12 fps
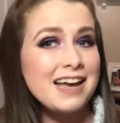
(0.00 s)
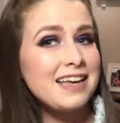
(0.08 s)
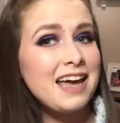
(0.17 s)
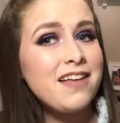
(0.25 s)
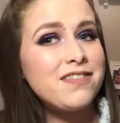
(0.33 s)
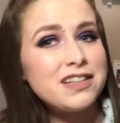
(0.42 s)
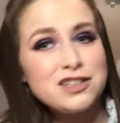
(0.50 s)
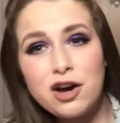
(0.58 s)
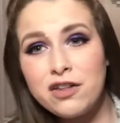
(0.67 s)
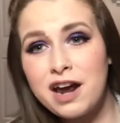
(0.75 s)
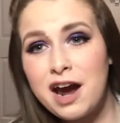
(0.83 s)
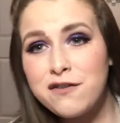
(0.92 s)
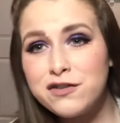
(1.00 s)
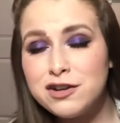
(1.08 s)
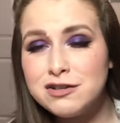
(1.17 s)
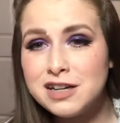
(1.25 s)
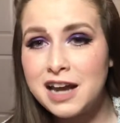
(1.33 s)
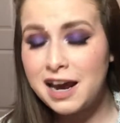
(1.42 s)
yeah, that's all that I have for
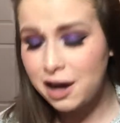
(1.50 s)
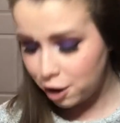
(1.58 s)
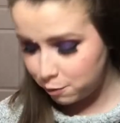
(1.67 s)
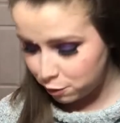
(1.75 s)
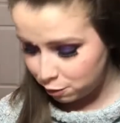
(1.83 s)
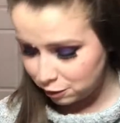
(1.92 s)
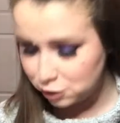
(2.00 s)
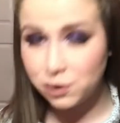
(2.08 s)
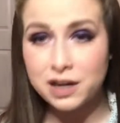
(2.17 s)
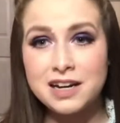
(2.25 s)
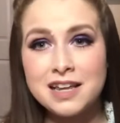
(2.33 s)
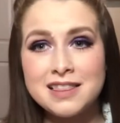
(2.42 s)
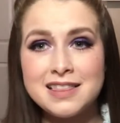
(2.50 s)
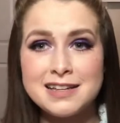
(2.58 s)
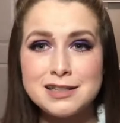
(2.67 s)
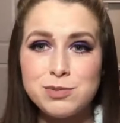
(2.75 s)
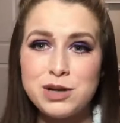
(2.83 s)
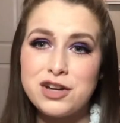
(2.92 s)
you today. I hope you enjoyed
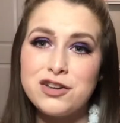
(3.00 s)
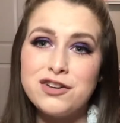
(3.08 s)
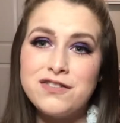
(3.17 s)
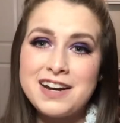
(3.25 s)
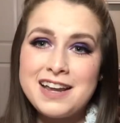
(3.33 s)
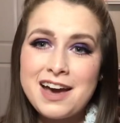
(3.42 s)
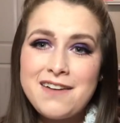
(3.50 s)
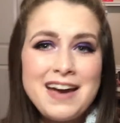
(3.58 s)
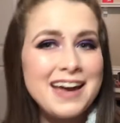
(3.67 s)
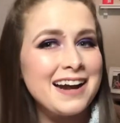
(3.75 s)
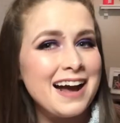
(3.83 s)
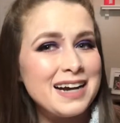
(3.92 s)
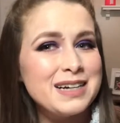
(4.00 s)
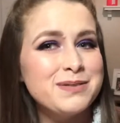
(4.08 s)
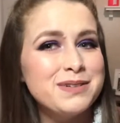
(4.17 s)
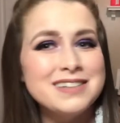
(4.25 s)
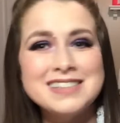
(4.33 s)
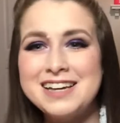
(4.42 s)
this particular video, and I
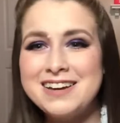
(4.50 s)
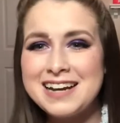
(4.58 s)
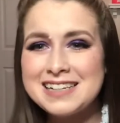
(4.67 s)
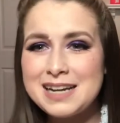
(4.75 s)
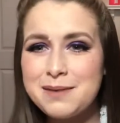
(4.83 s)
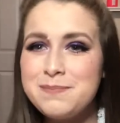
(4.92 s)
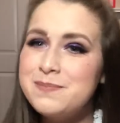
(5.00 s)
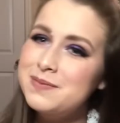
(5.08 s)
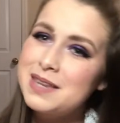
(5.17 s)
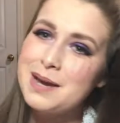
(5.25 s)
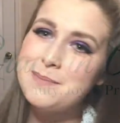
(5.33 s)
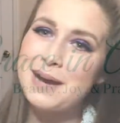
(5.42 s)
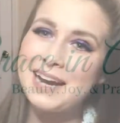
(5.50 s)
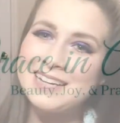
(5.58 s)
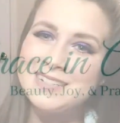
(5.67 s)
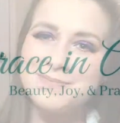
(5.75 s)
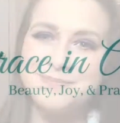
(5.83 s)
will see you next time. Bye.